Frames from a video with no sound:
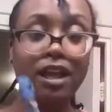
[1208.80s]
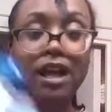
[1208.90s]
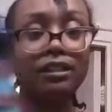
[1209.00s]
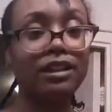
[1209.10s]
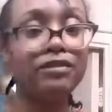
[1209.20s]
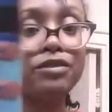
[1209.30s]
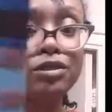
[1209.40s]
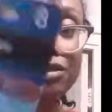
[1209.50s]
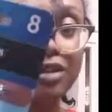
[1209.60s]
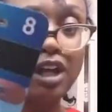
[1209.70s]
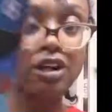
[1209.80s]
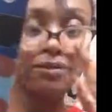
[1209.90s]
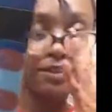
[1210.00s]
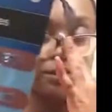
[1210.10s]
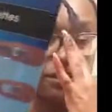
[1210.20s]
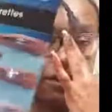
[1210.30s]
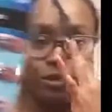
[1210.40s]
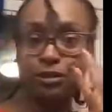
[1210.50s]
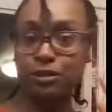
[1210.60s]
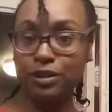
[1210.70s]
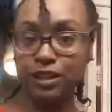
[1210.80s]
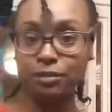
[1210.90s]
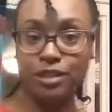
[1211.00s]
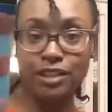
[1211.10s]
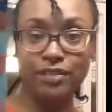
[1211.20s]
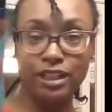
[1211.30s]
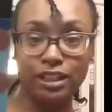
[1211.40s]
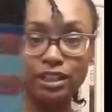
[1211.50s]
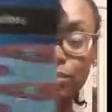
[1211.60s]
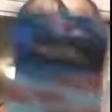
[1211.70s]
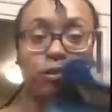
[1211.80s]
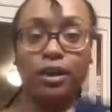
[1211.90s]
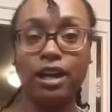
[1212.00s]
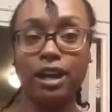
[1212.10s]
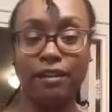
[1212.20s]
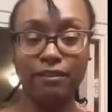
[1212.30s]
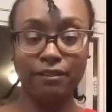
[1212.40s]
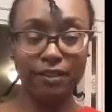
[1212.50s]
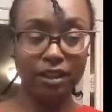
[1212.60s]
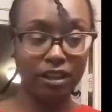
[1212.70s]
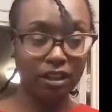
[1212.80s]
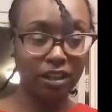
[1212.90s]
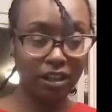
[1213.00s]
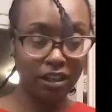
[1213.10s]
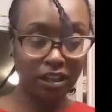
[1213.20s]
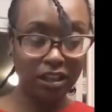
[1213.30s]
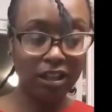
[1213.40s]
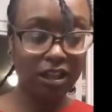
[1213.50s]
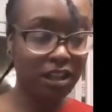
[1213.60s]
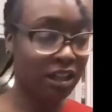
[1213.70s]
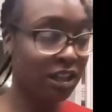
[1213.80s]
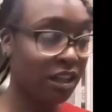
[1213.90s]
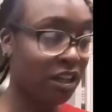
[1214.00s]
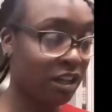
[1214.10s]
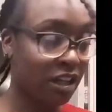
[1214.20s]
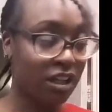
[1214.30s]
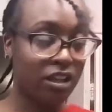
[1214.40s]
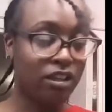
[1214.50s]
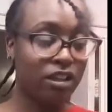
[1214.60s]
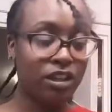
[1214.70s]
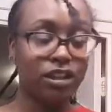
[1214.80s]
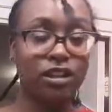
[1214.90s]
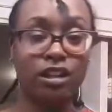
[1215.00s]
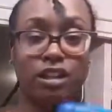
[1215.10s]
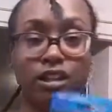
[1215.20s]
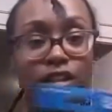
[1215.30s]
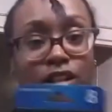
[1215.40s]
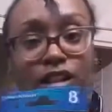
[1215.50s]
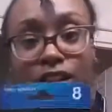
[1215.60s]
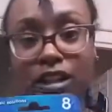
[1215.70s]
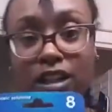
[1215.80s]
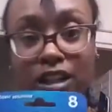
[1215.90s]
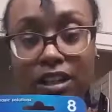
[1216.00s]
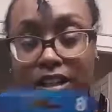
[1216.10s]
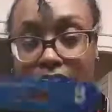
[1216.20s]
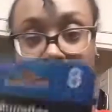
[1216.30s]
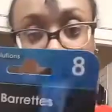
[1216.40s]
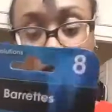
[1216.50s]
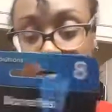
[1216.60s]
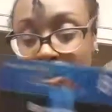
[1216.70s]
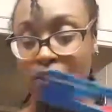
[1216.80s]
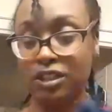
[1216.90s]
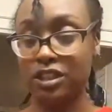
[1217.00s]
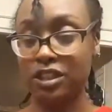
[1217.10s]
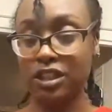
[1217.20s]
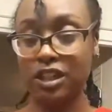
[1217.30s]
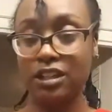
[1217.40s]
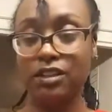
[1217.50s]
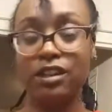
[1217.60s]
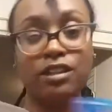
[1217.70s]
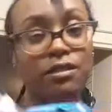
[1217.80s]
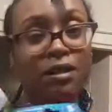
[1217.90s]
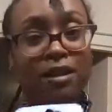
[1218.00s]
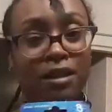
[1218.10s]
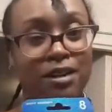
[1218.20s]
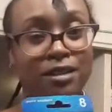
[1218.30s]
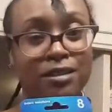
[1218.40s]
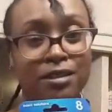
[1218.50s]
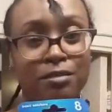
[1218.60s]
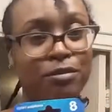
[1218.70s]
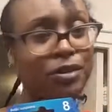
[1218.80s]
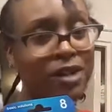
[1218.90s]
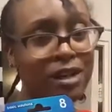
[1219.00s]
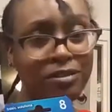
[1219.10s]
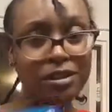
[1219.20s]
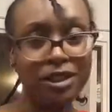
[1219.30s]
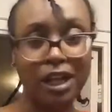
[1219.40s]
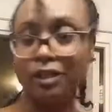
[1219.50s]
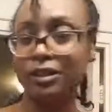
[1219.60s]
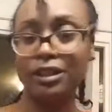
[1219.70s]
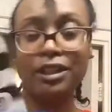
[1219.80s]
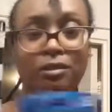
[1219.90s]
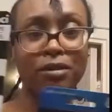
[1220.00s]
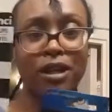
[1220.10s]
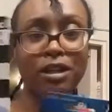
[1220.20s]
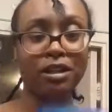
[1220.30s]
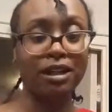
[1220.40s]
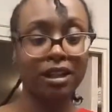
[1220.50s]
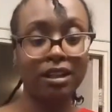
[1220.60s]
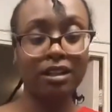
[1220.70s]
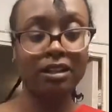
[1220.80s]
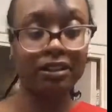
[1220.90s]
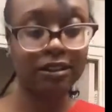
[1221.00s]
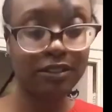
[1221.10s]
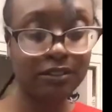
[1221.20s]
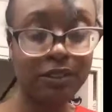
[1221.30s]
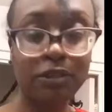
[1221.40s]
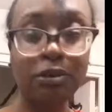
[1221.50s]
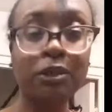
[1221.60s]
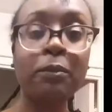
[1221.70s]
I love nude. I always go on a nude lip, so I feel like these would go with everything. Then I had to get the orange and then some crown chakra. Like, why not? You feel me?